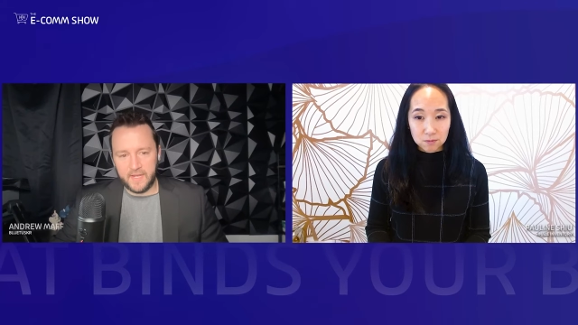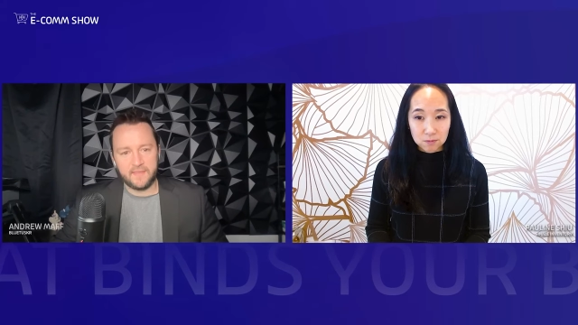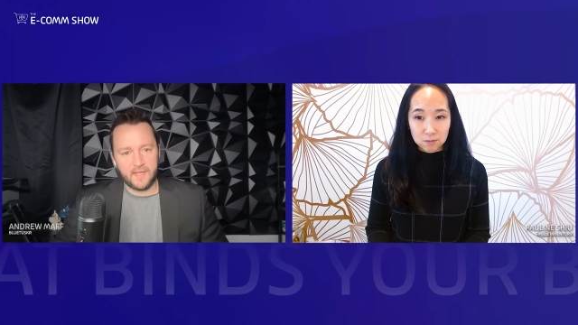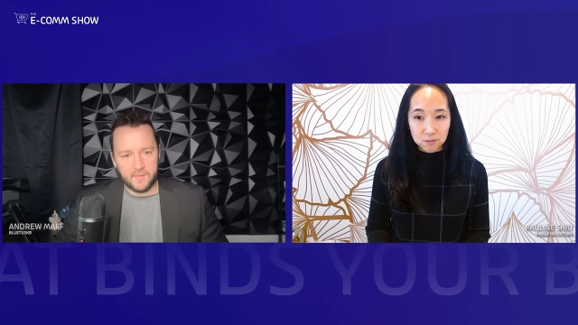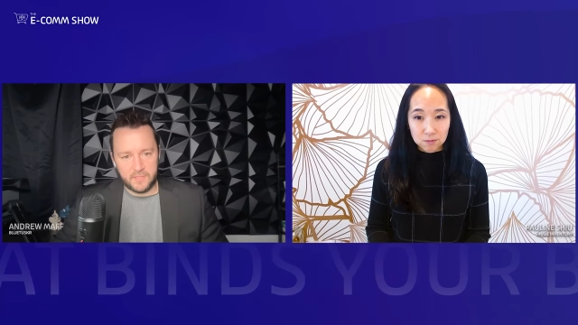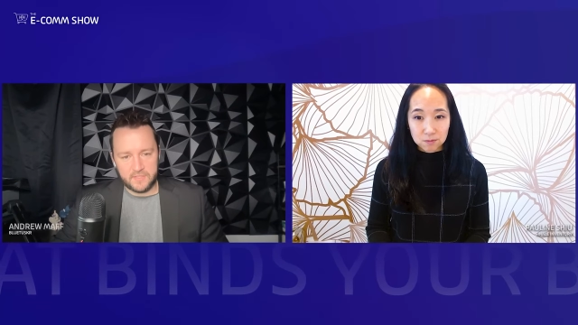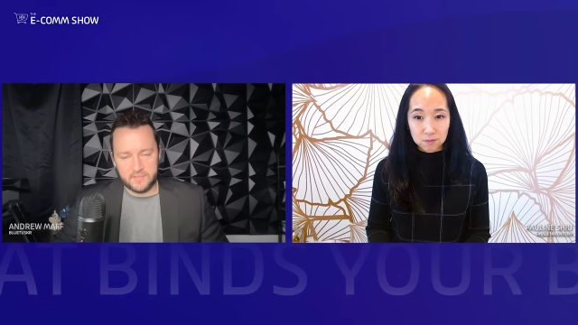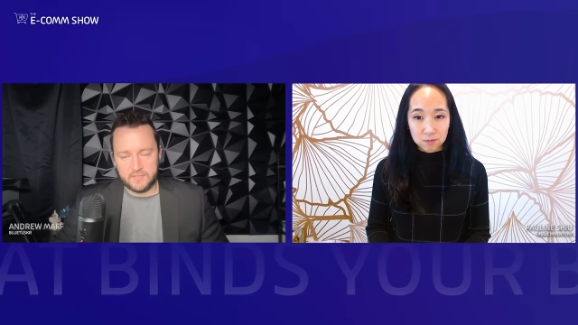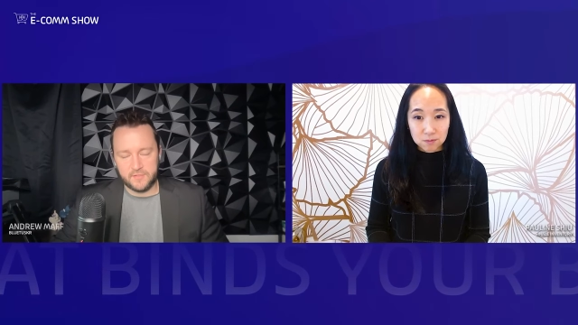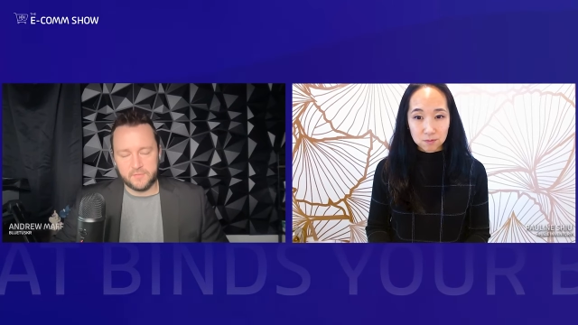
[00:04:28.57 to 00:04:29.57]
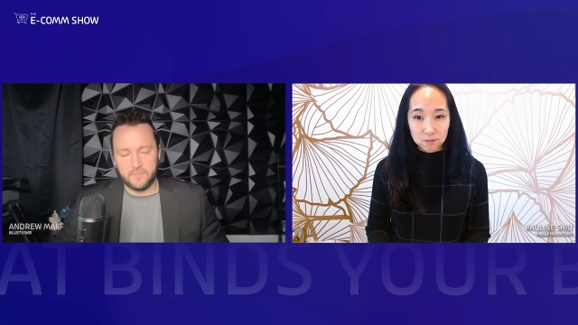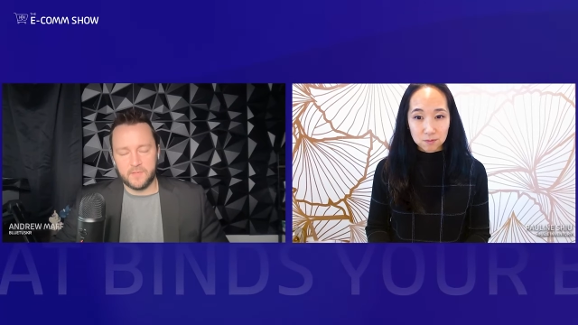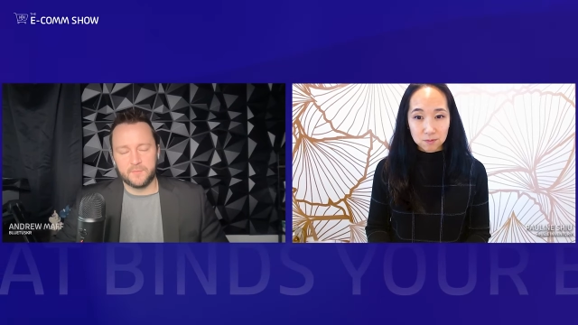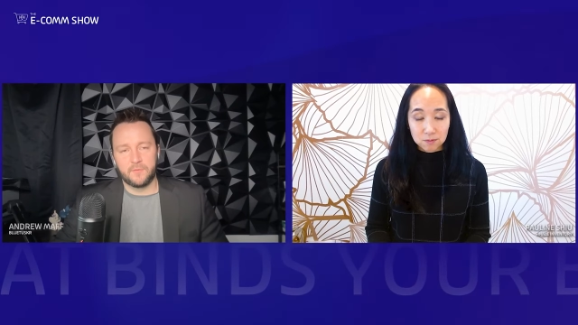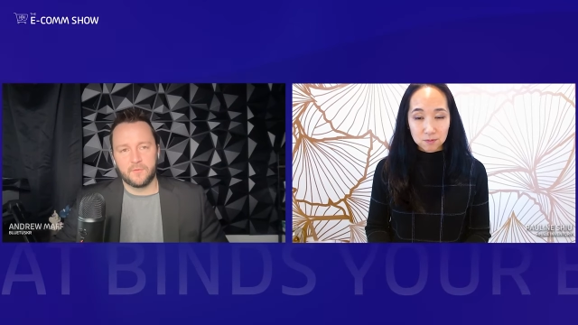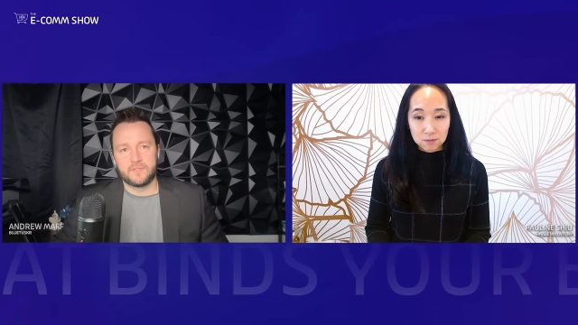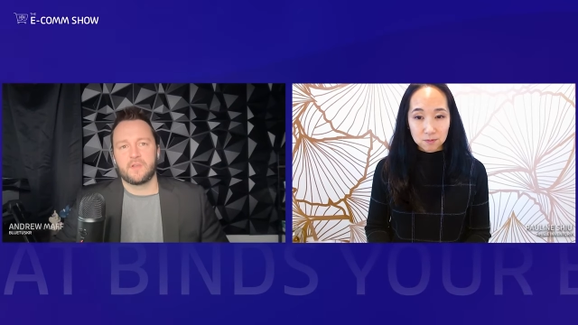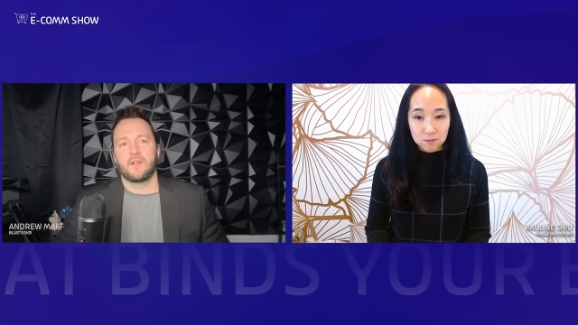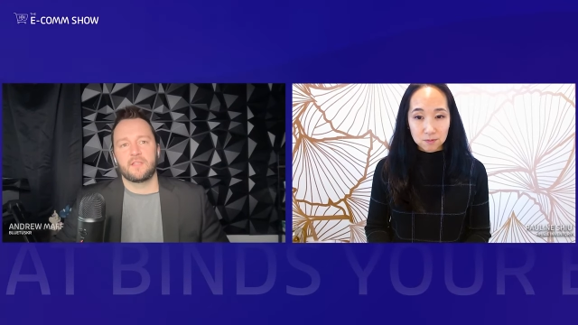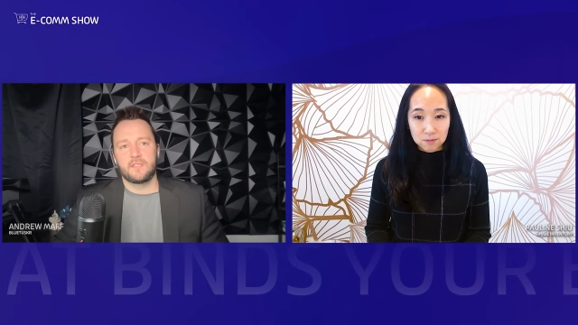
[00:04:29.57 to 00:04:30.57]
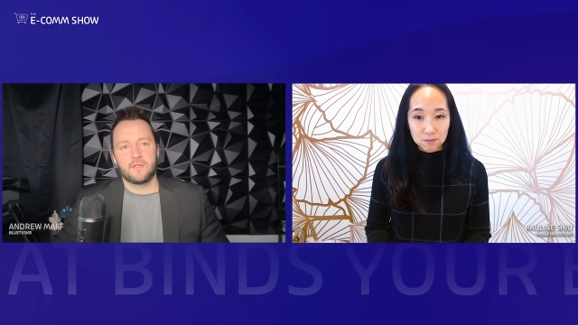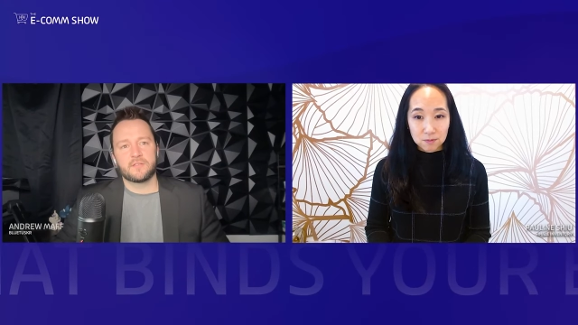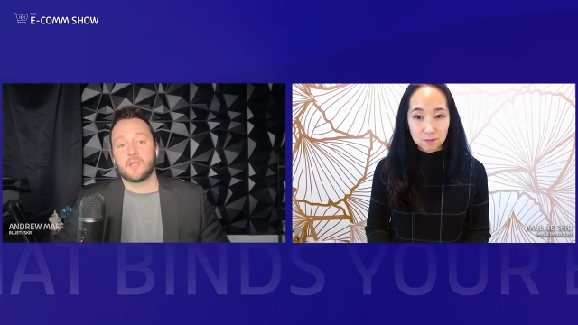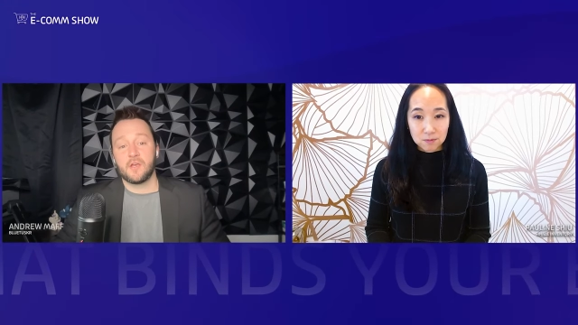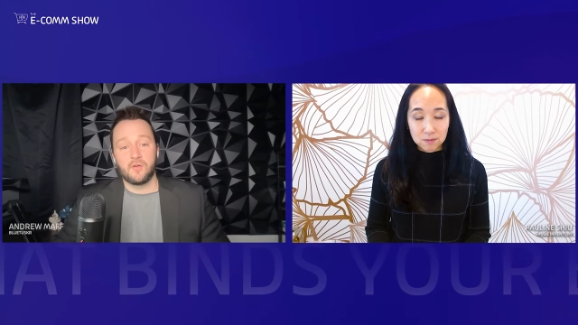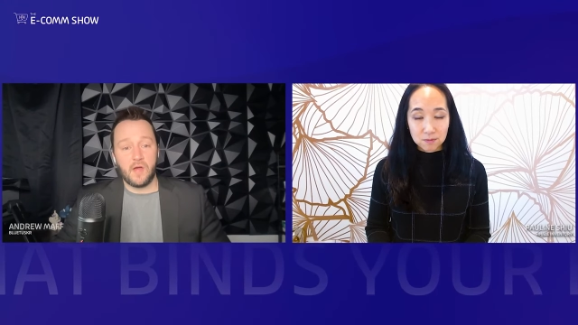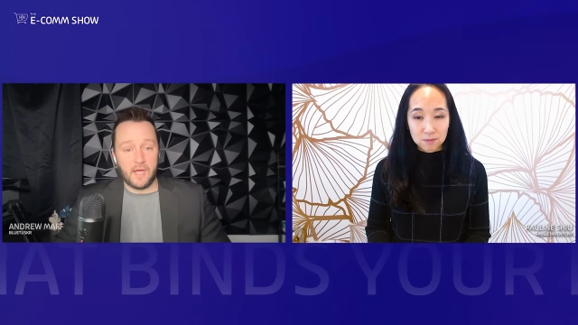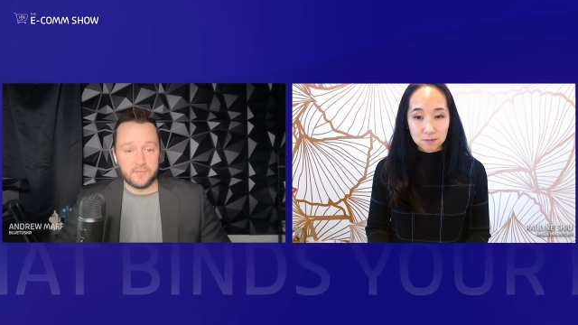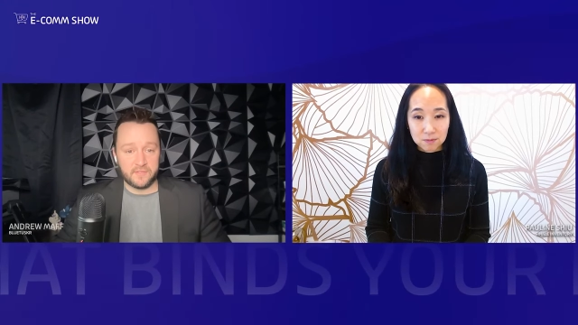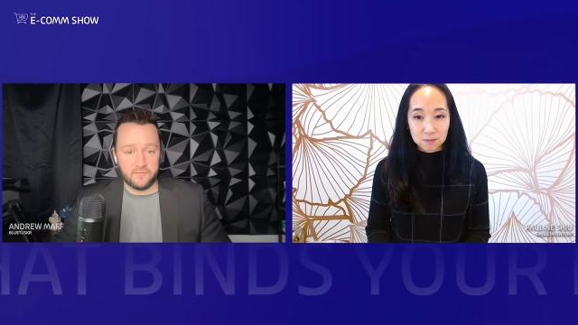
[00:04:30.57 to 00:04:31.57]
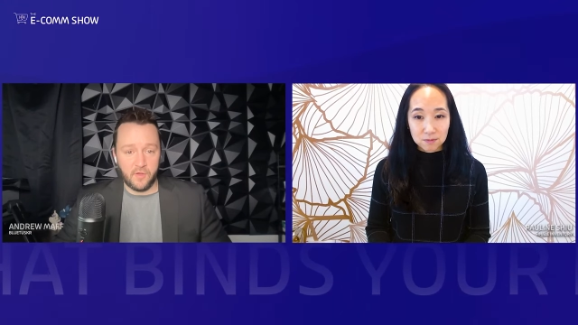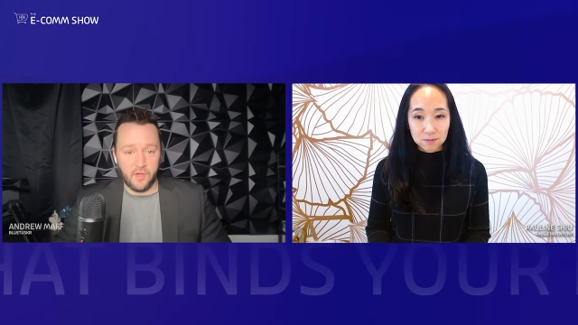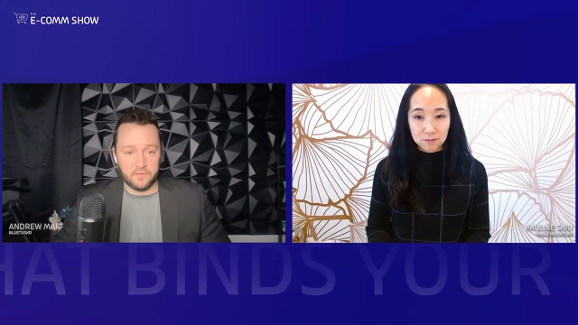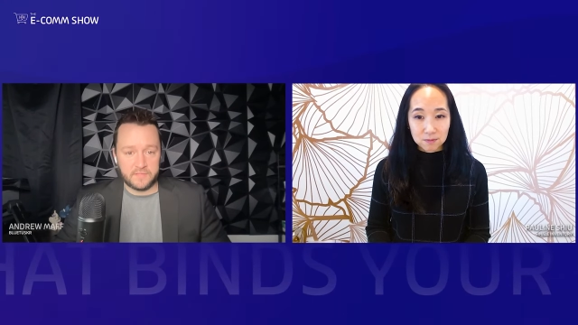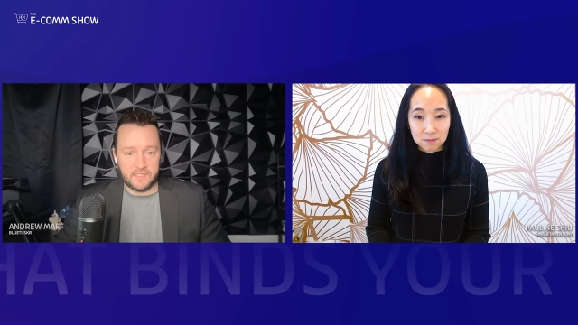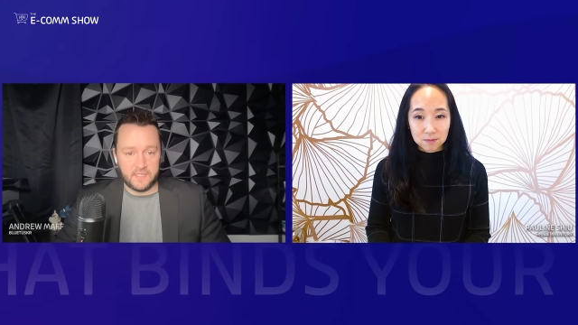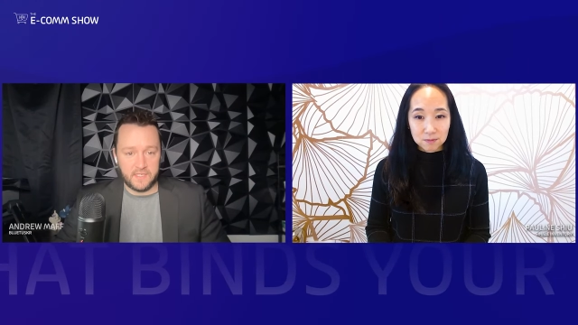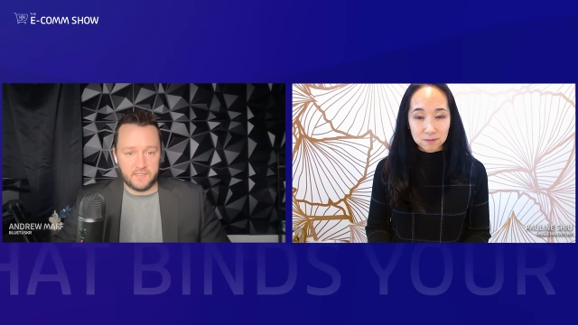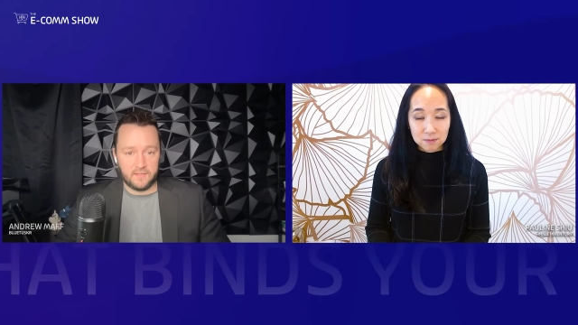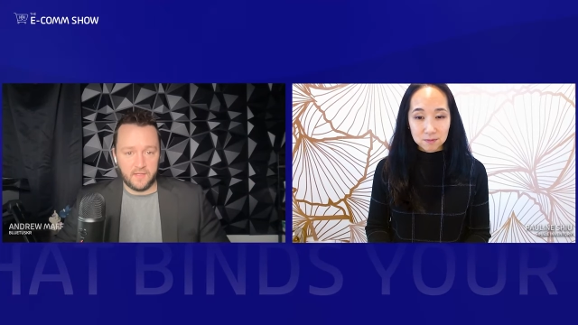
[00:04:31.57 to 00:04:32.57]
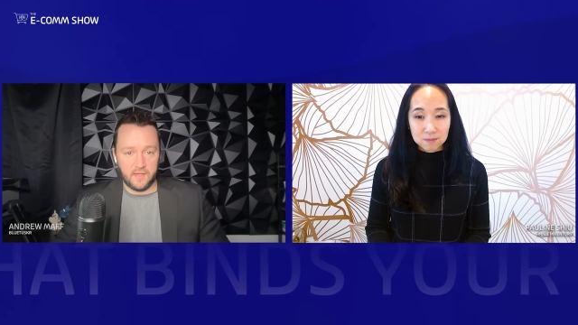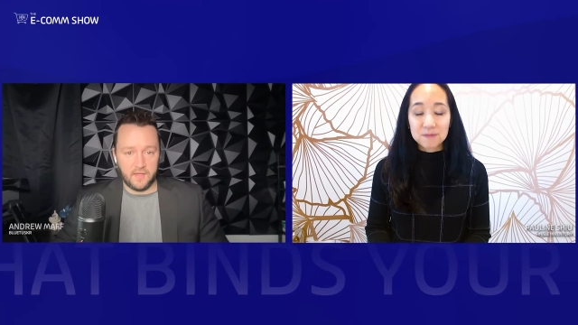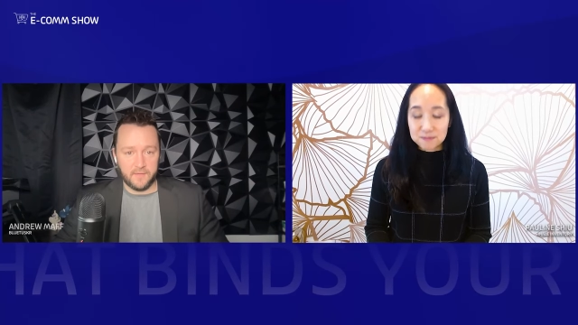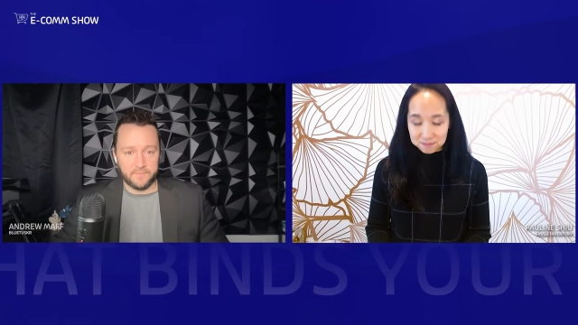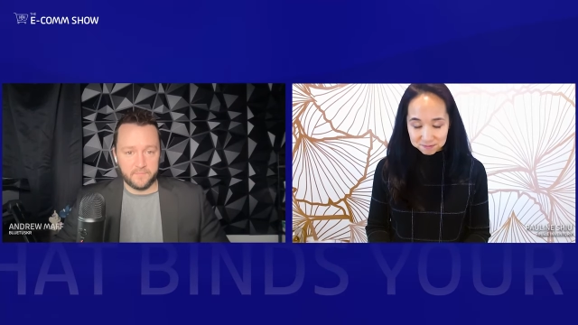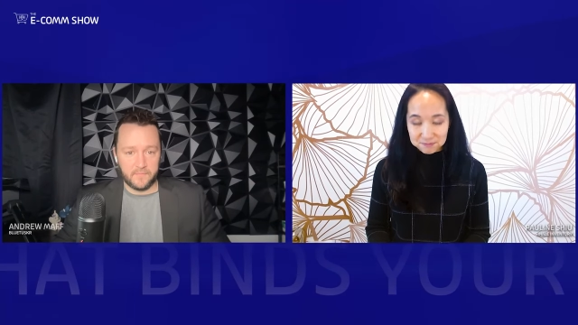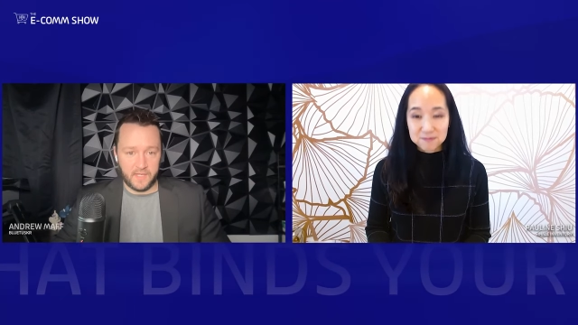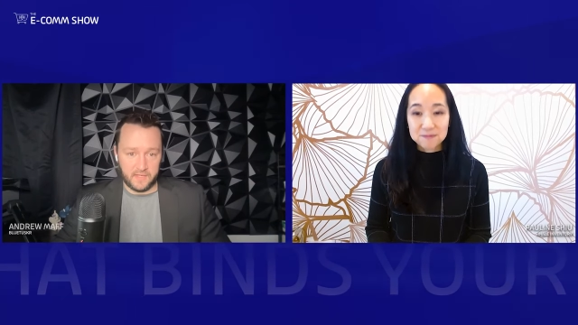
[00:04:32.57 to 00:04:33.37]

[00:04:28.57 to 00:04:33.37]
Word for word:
Speaker 1: I think I had mentioned this to you uh, before we started, years ago, I was involved in um, an